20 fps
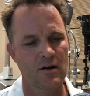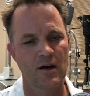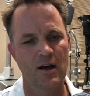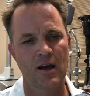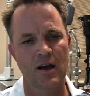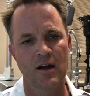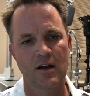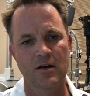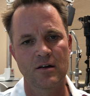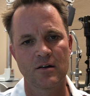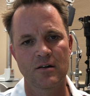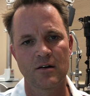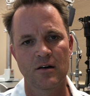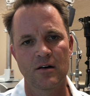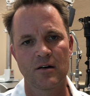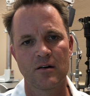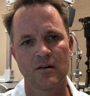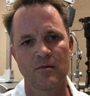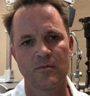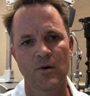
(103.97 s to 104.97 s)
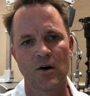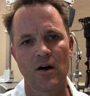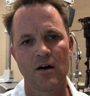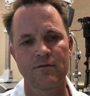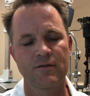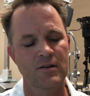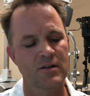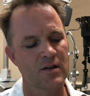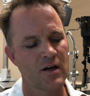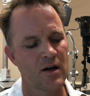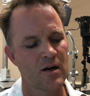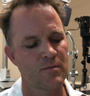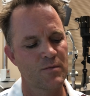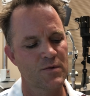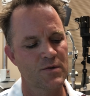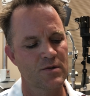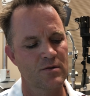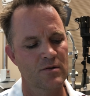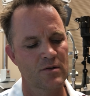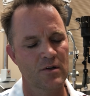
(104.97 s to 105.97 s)
And
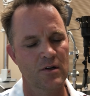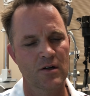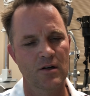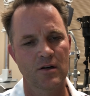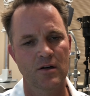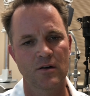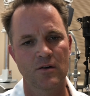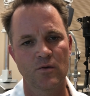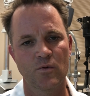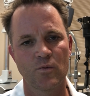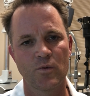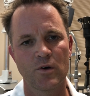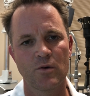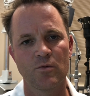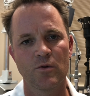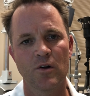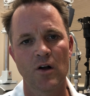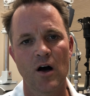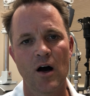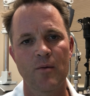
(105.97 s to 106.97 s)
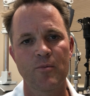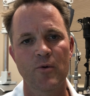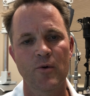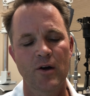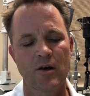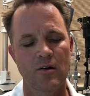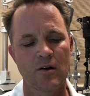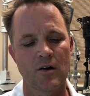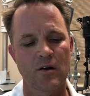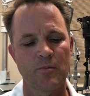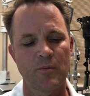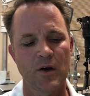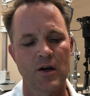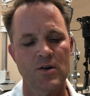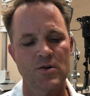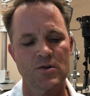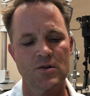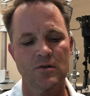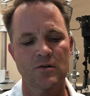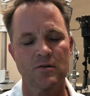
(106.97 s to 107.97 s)
oftentimes, we will operate on a
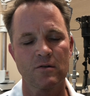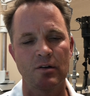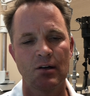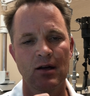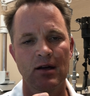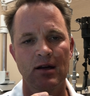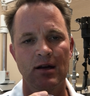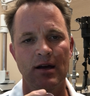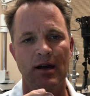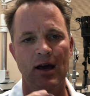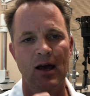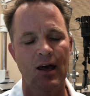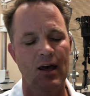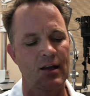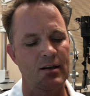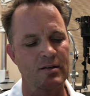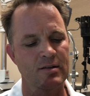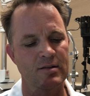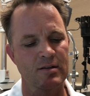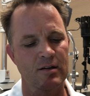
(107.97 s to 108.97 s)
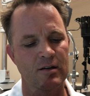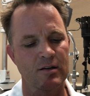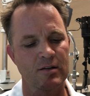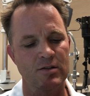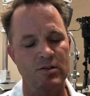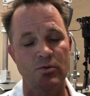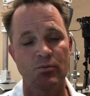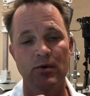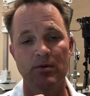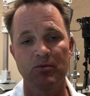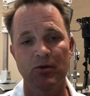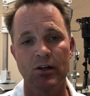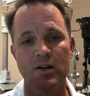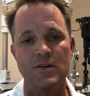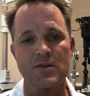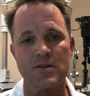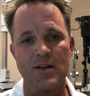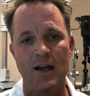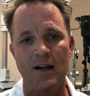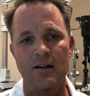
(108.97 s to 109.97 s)
patient and to
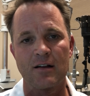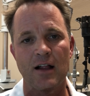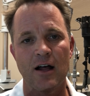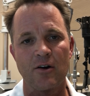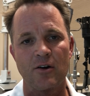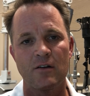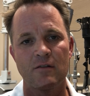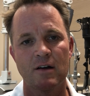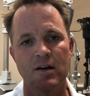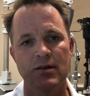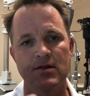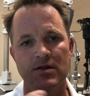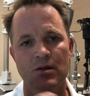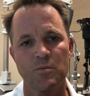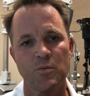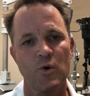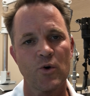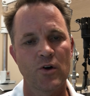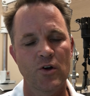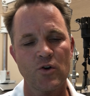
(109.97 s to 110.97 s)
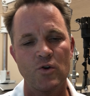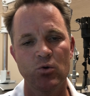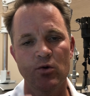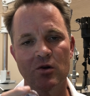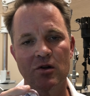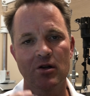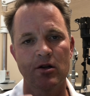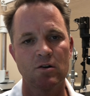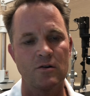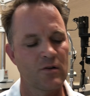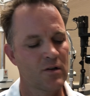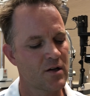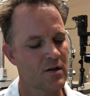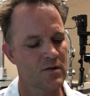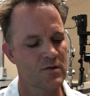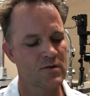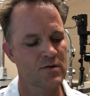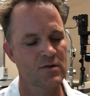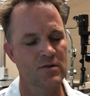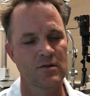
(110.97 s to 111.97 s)
replace that cloudy lens and put a new clear
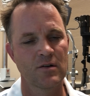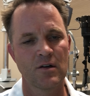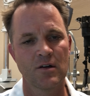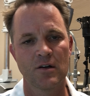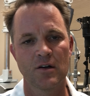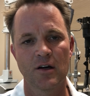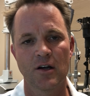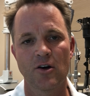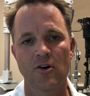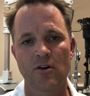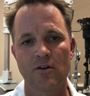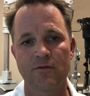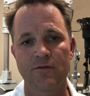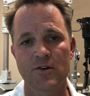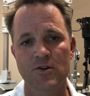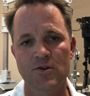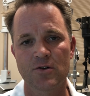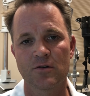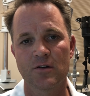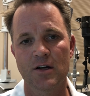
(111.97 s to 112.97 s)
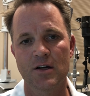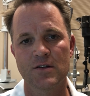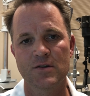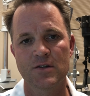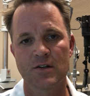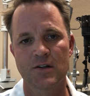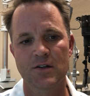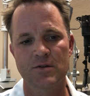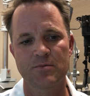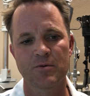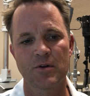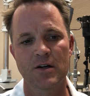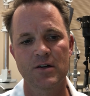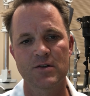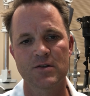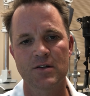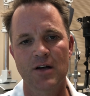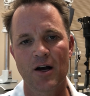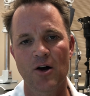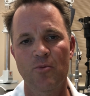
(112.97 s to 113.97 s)
lens, an artificial lens in its
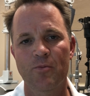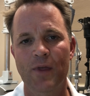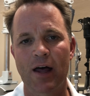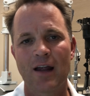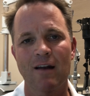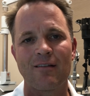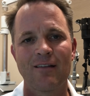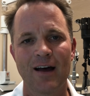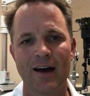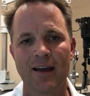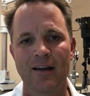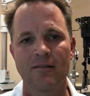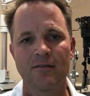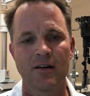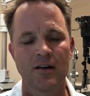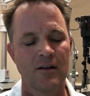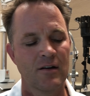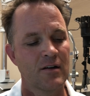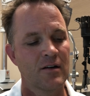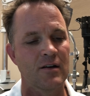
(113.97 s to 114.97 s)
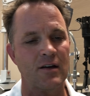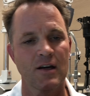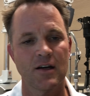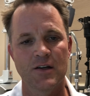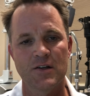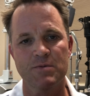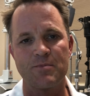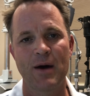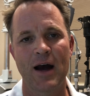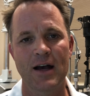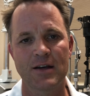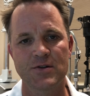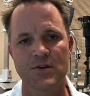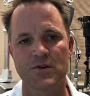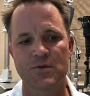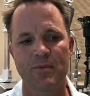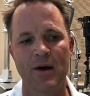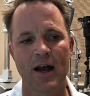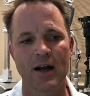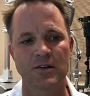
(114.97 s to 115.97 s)
place to help that light in its
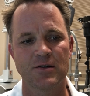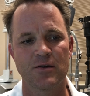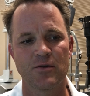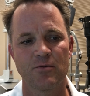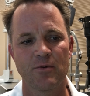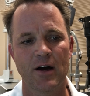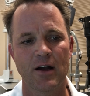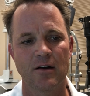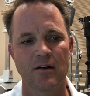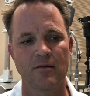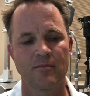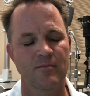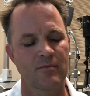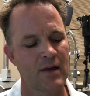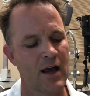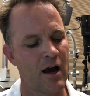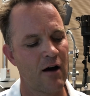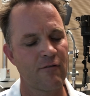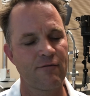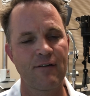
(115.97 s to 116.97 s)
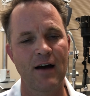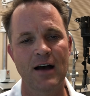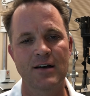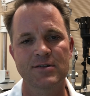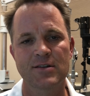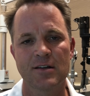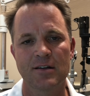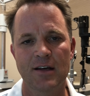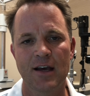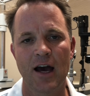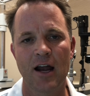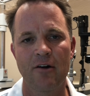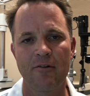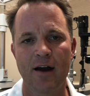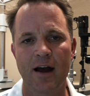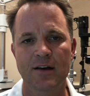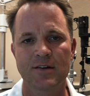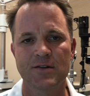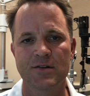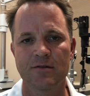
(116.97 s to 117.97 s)
passage back to the retina. How fast can
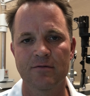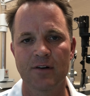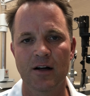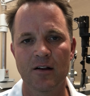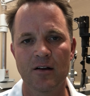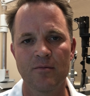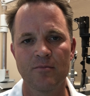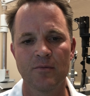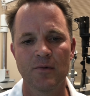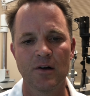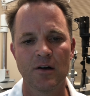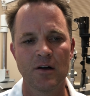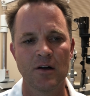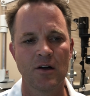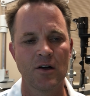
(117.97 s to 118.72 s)
cataracts develop?